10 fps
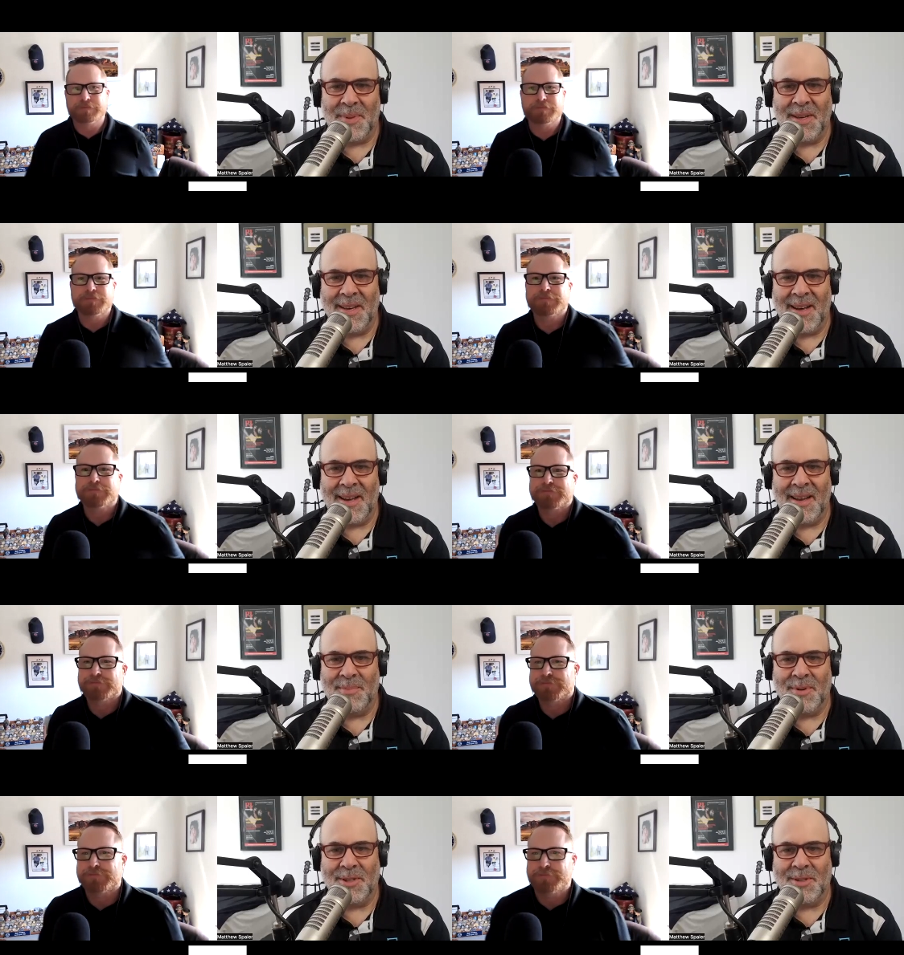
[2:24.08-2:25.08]
Speaker 1: P I
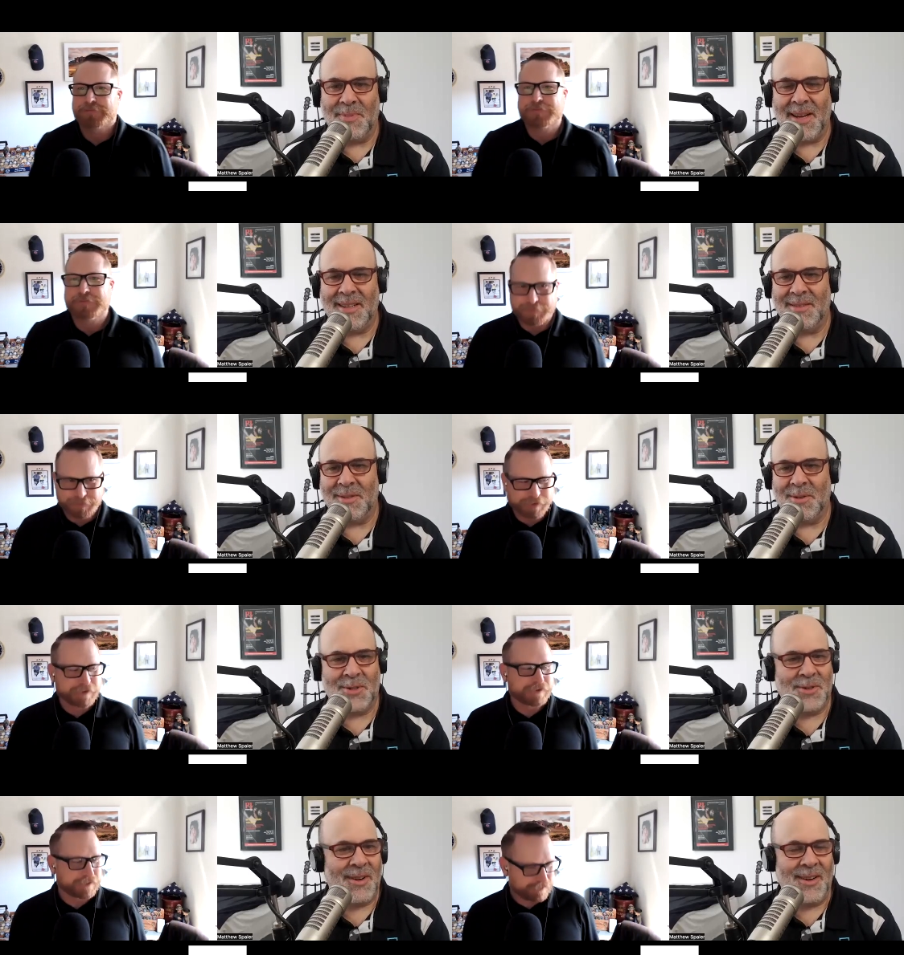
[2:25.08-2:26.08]
Perspectives, or
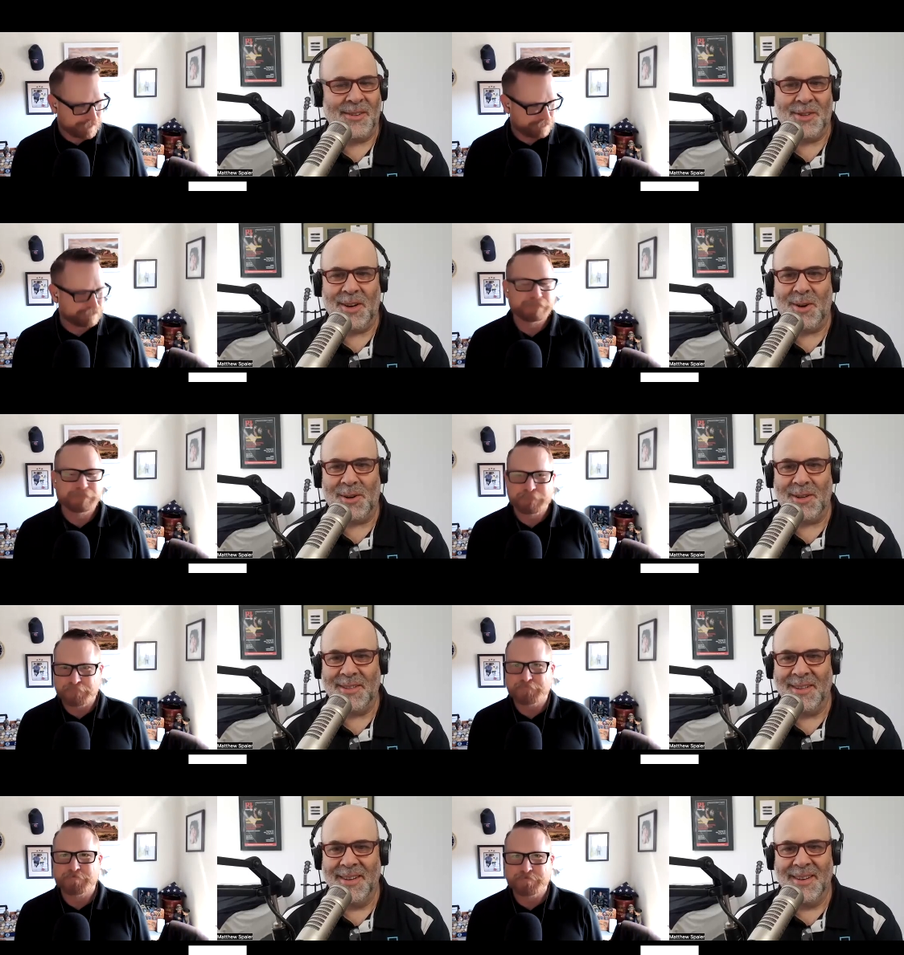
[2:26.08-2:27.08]
sure, should I call it
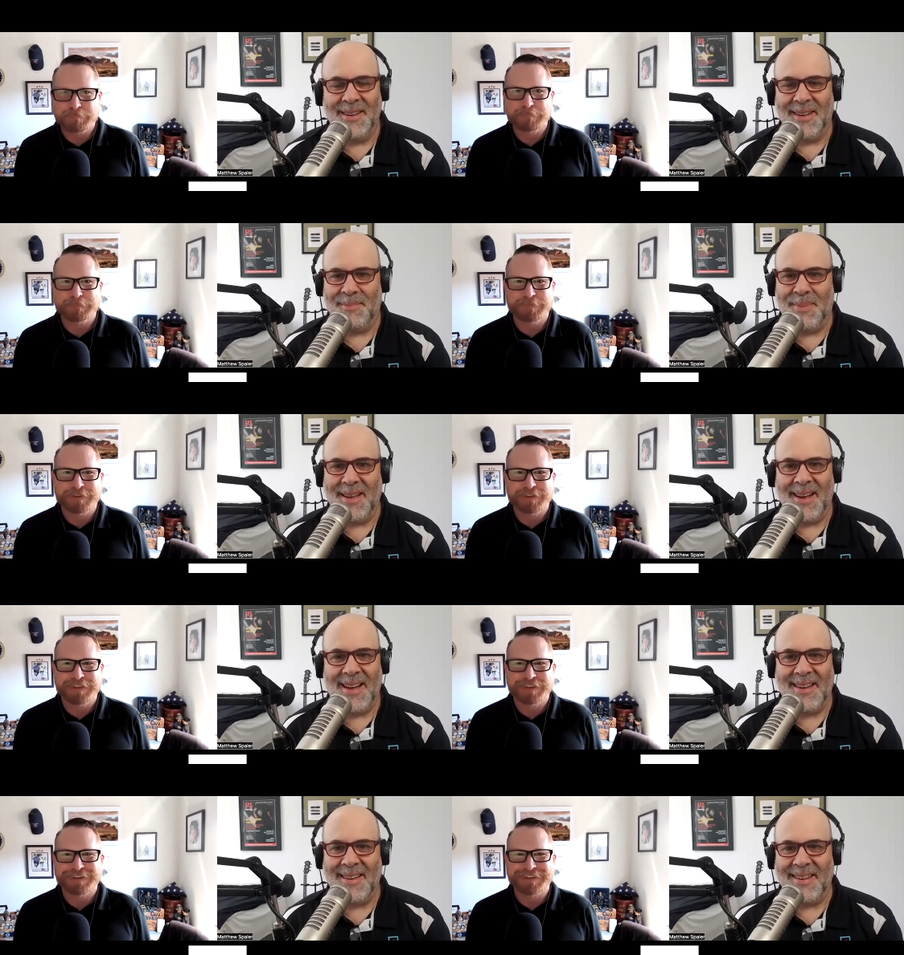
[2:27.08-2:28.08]
uh, P
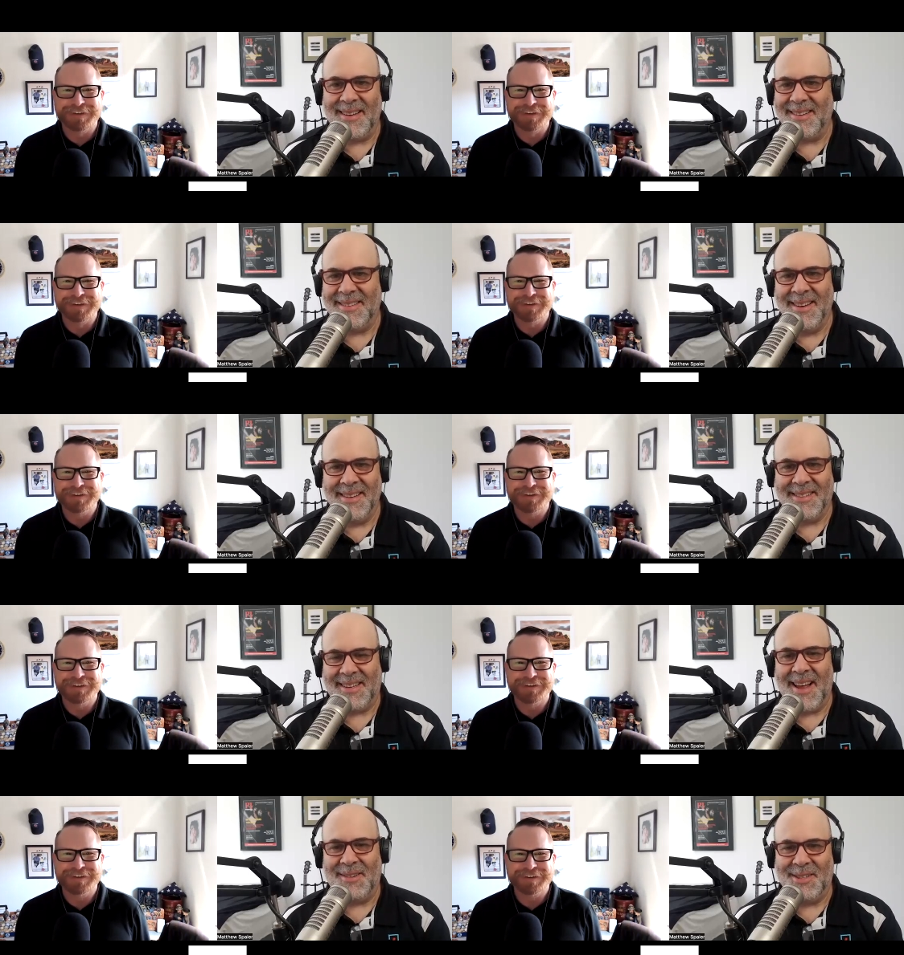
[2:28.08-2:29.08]
I uh,
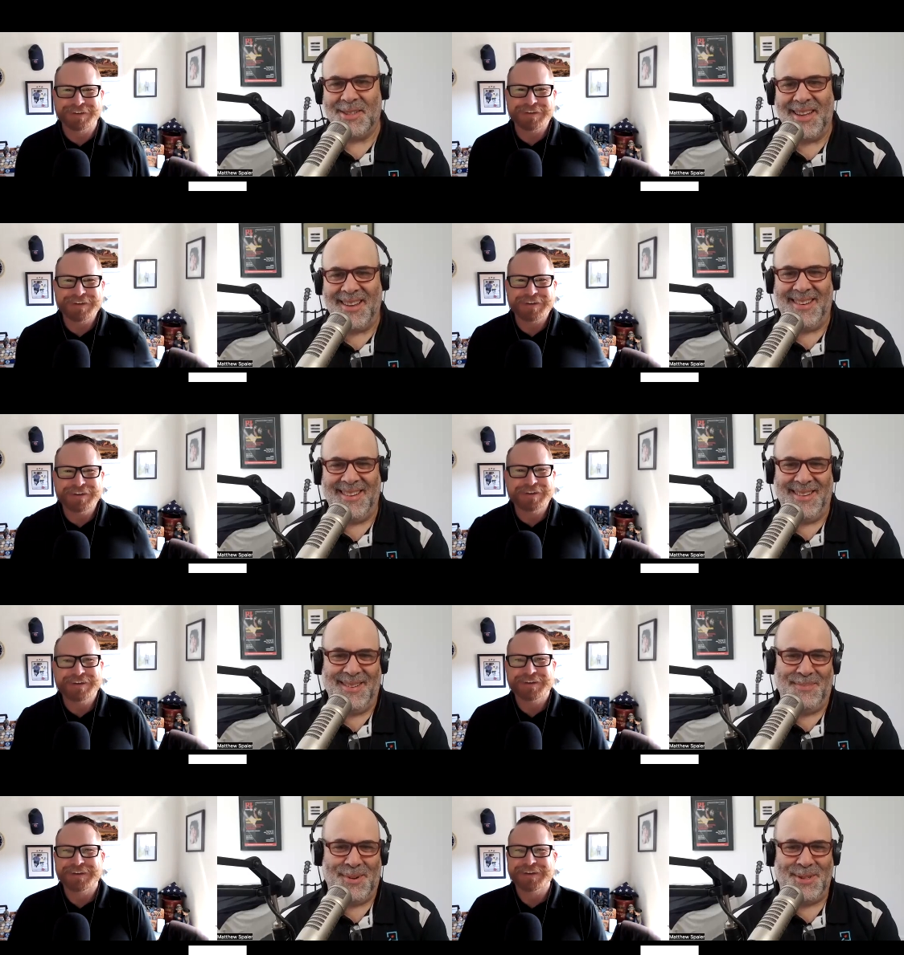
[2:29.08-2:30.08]
Technology?
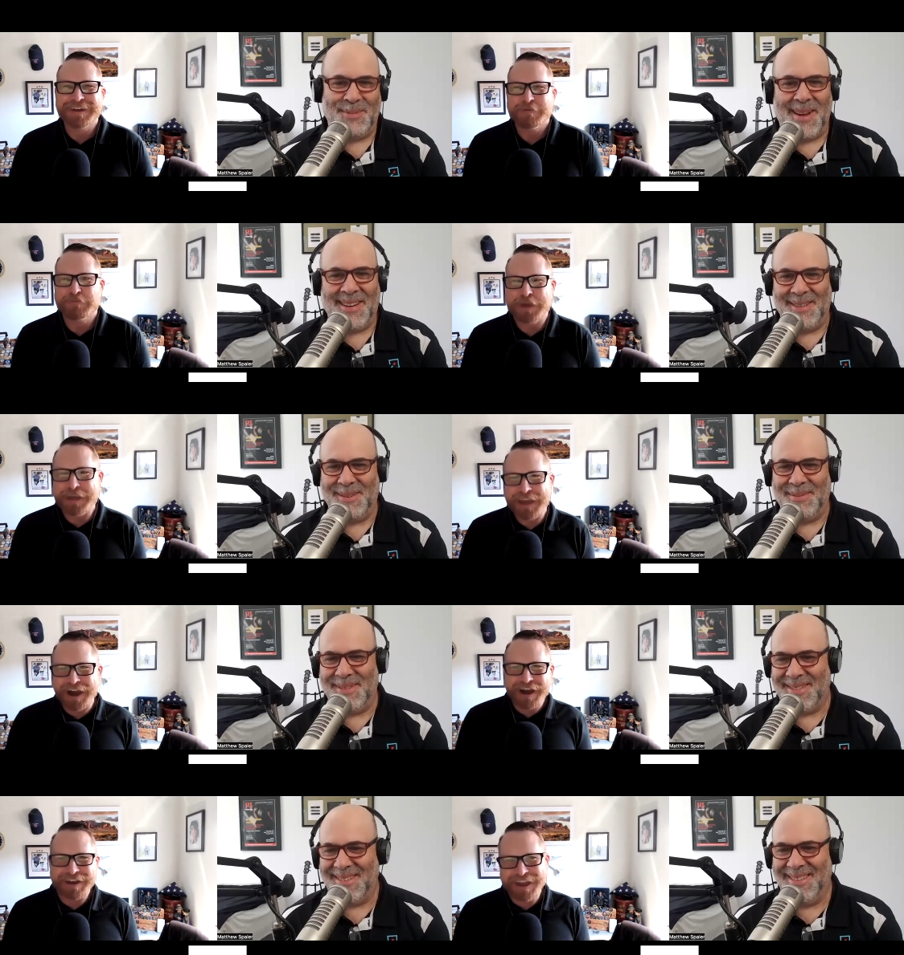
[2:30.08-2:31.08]
Speaker 2: Perspective. P
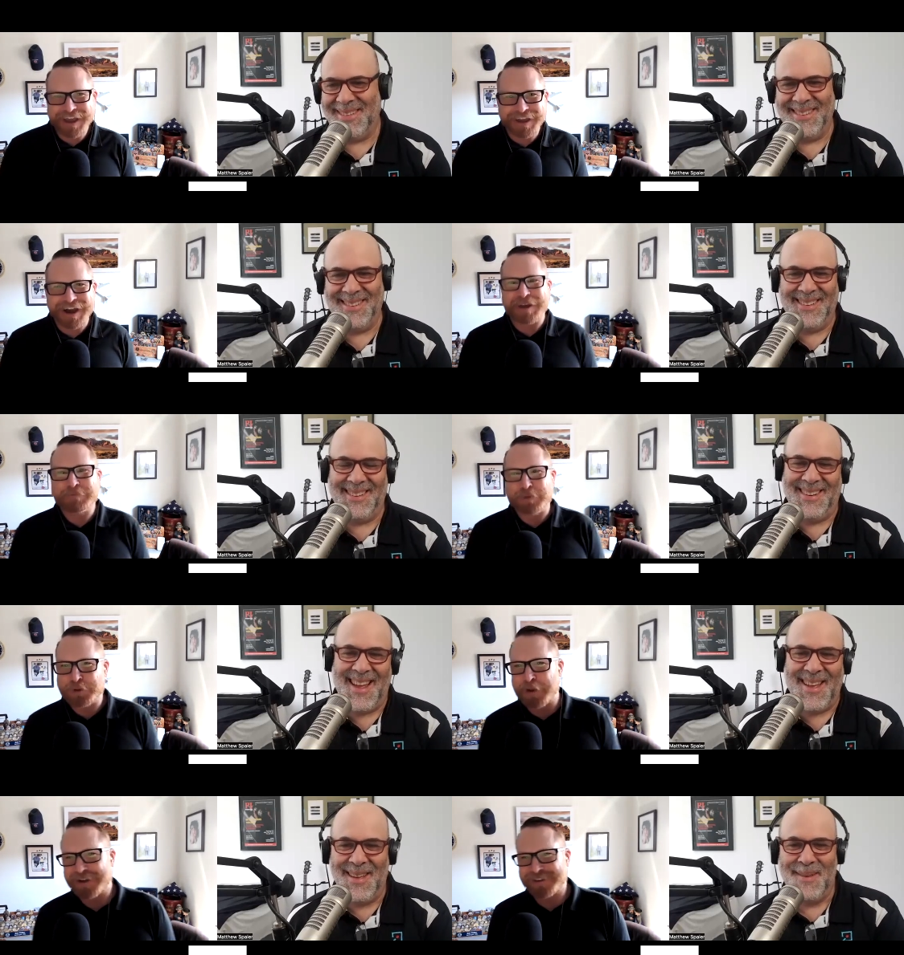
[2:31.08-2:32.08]
I A I
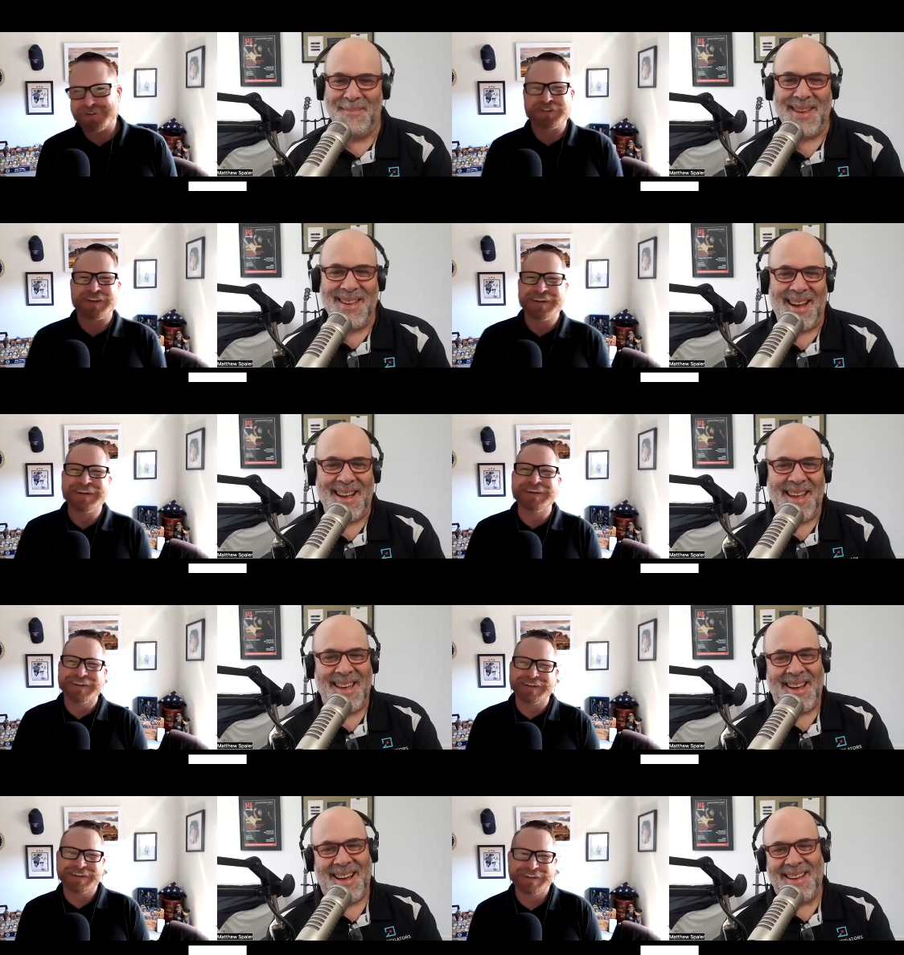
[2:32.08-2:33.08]
Perspectives.
Speaker 1: P I
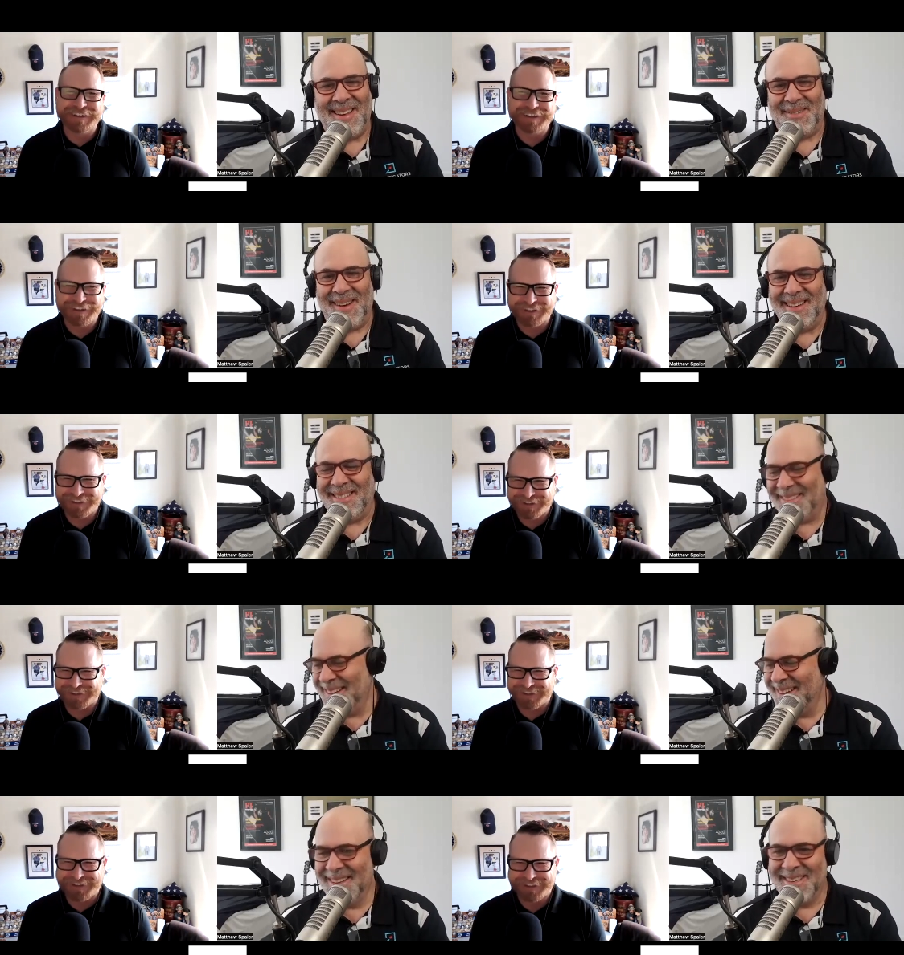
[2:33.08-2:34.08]
A I, right.
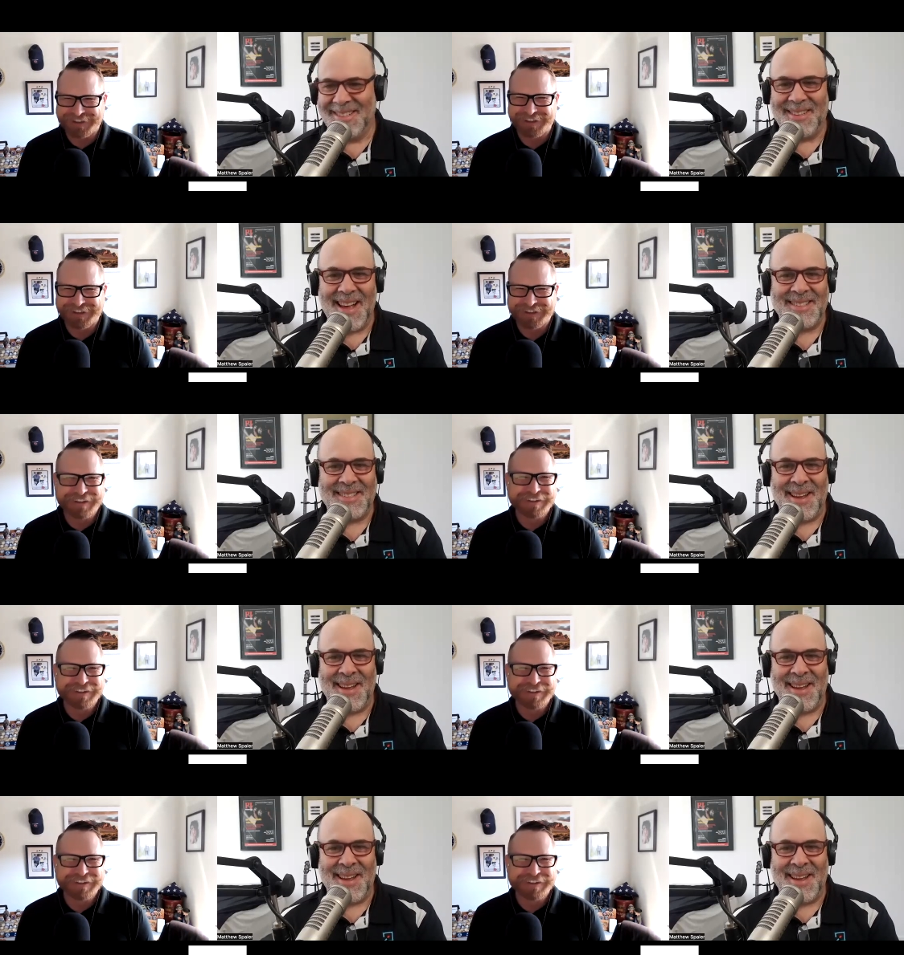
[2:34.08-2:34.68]
So last